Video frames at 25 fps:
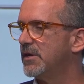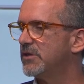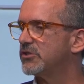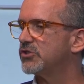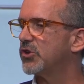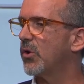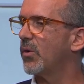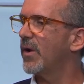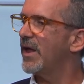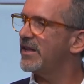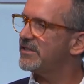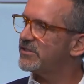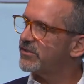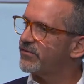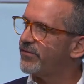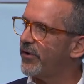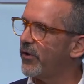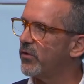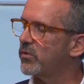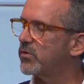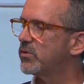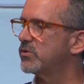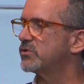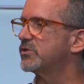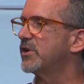So let's
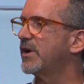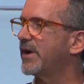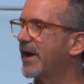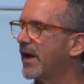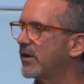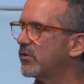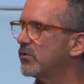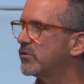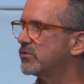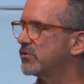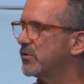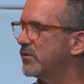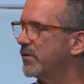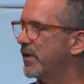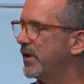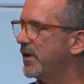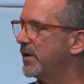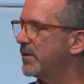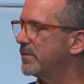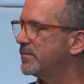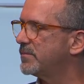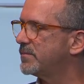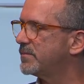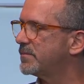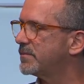focus on Garoto
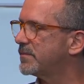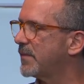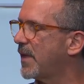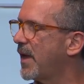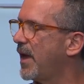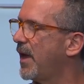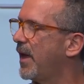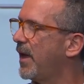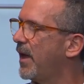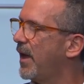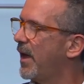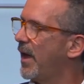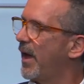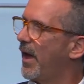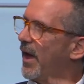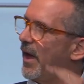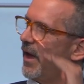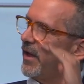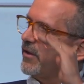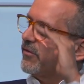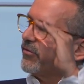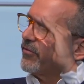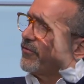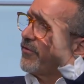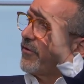there.
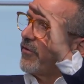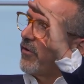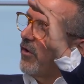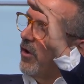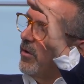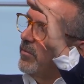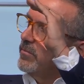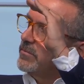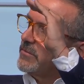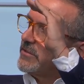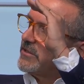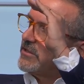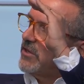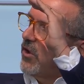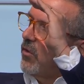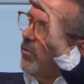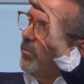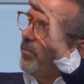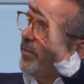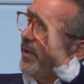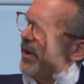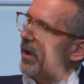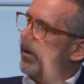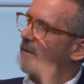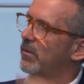And from
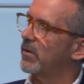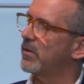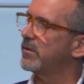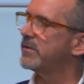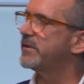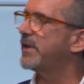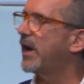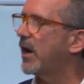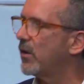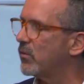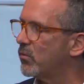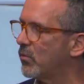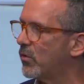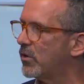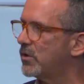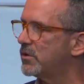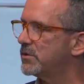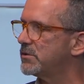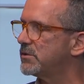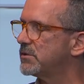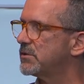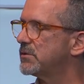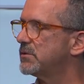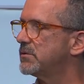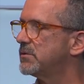São Paulo
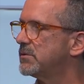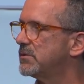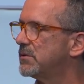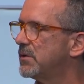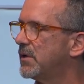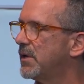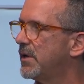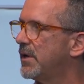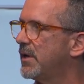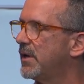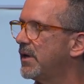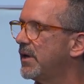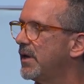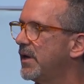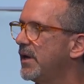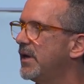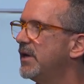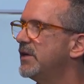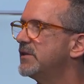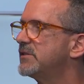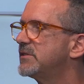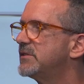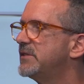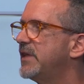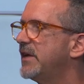downwards
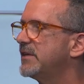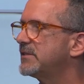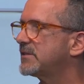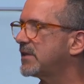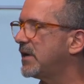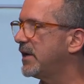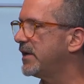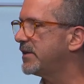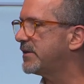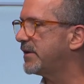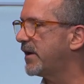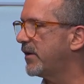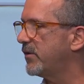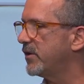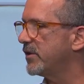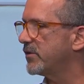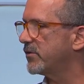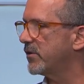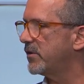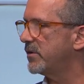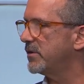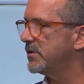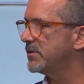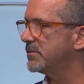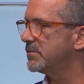is Nestlé
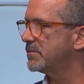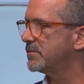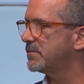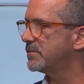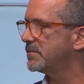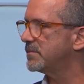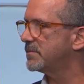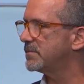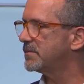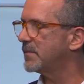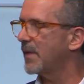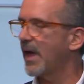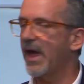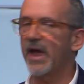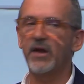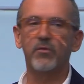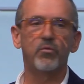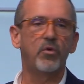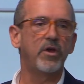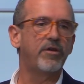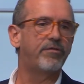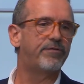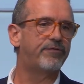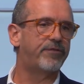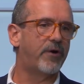territory.
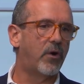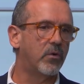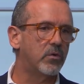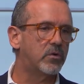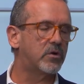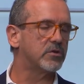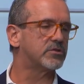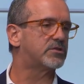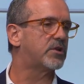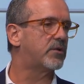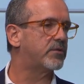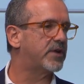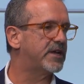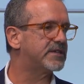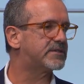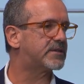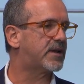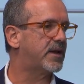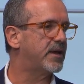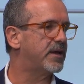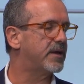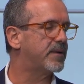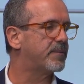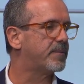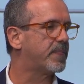And we focus on
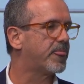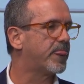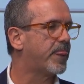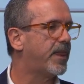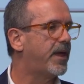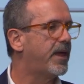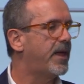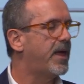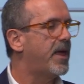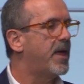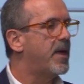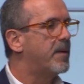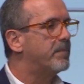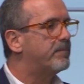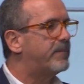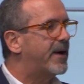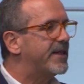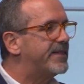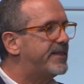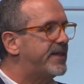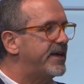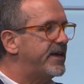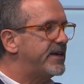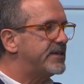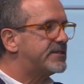Nestlé.
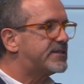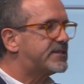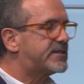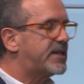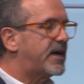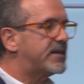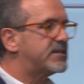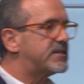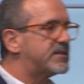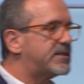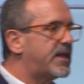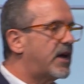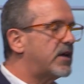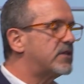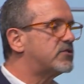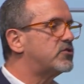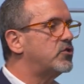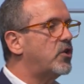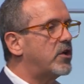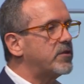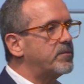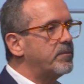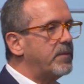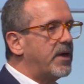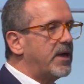But this does
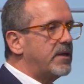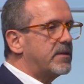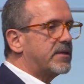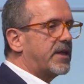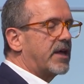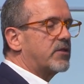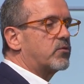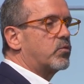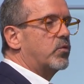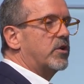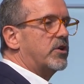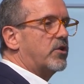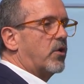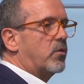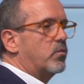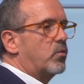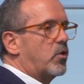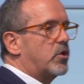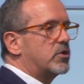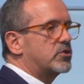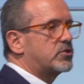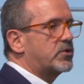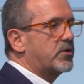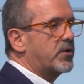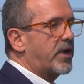not mean that we don't
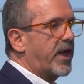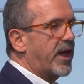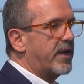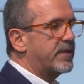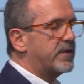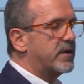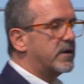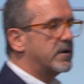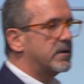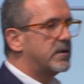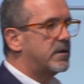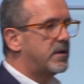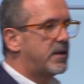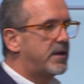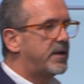work together.